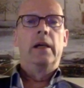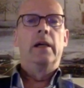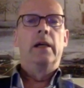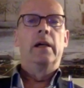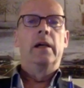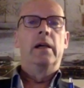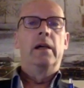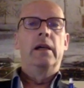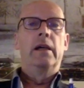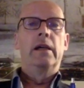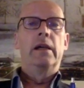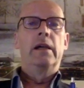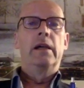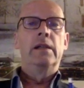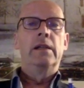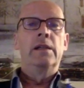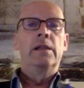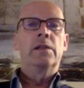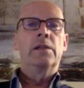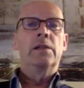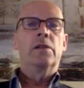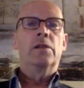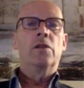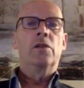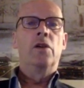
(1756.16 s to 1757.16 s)
And
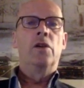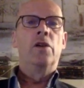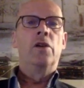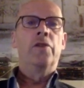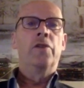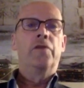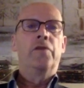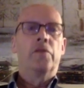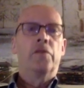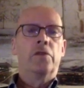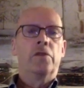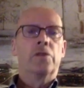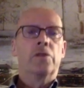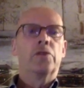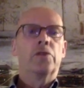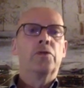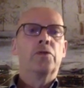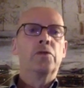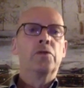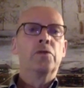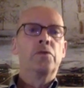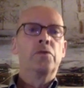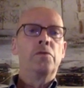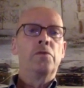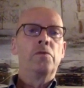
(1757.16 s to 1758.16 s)
this called for
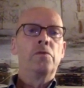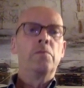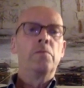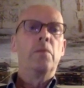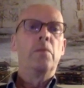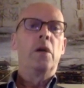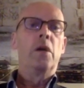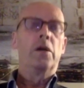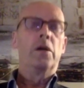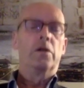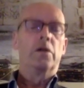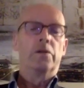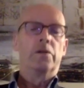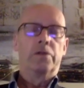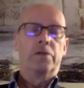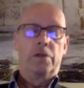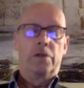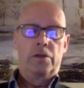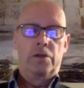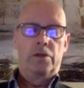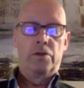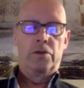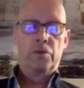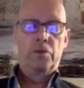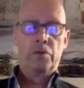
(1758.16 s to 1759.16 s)
two models,
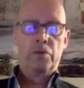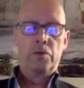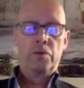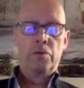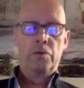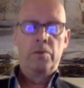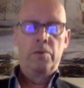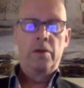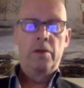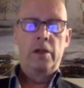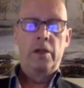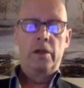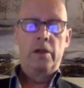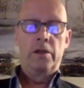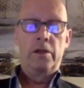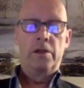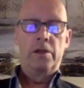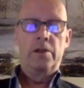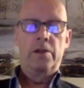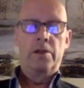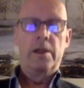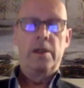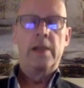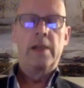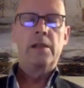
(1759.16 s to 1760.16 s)
two
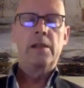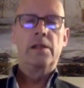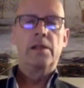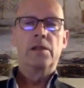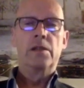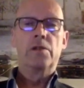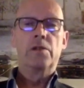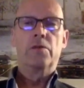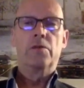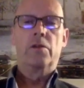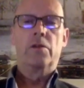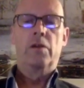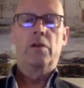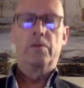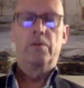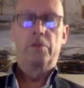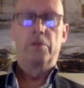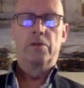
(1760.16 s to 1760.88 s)
strategies to come